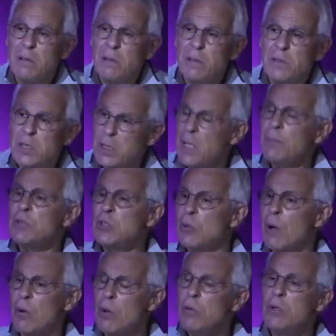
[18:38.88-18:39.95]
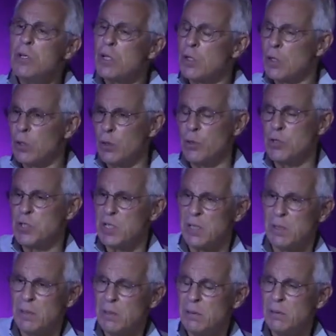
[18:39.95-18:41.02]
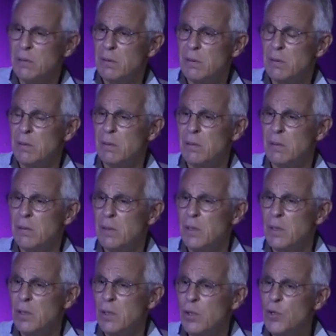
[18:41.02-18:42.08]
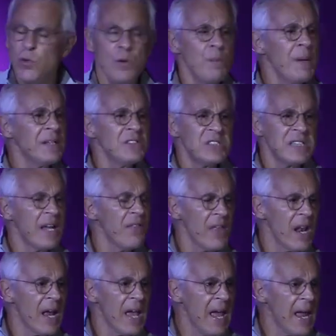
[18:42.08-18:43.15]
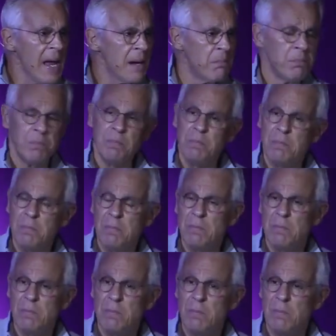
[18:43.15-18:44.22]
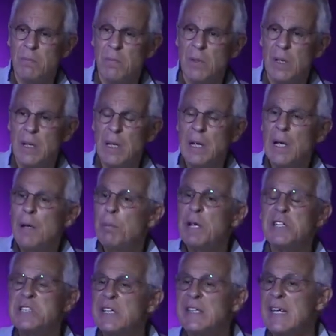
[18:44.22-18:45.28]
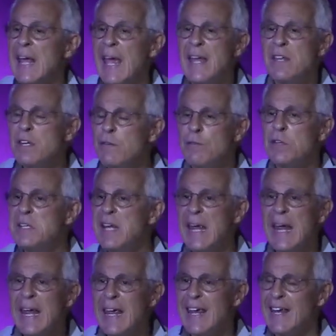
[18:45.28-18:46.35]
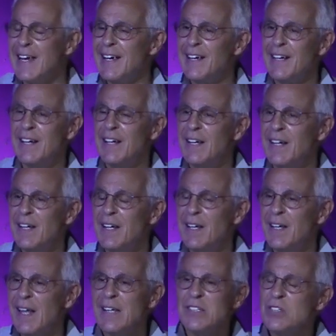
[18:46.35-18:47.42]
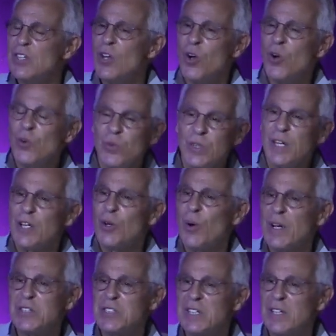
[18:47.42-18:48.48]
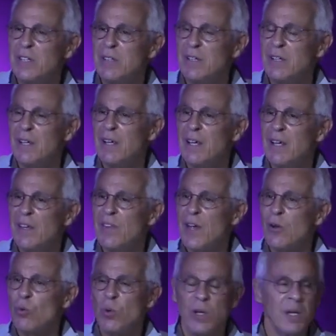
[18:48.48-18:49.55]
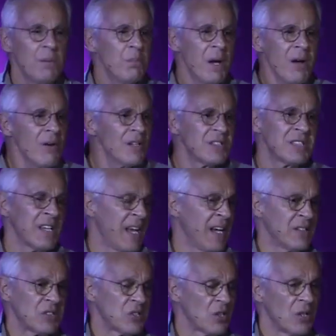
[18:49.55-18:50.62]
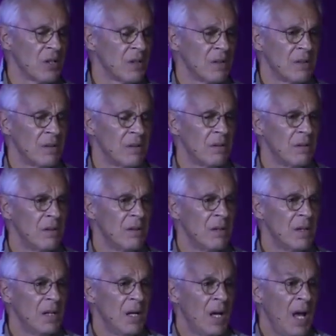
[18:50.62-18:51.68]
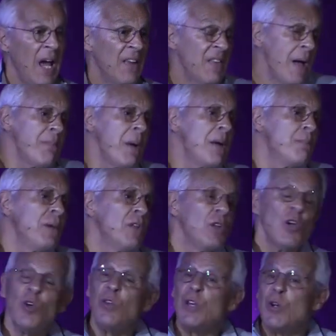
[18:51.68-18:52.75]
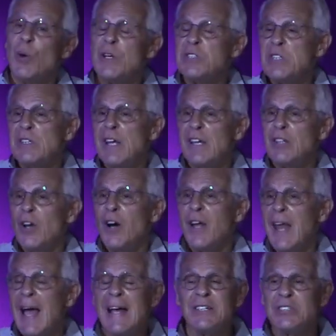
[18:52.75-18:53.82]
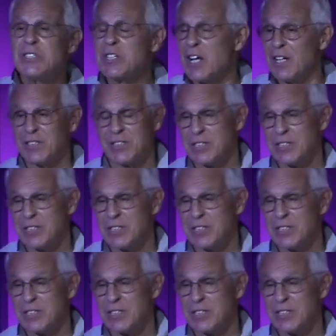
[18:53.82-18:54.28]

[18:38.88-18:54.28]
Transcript: to come to our own conclusion. Who do men say that I am? Because at the end of the day, that's the only question that really merits an answer. And that might be the only question that God asks us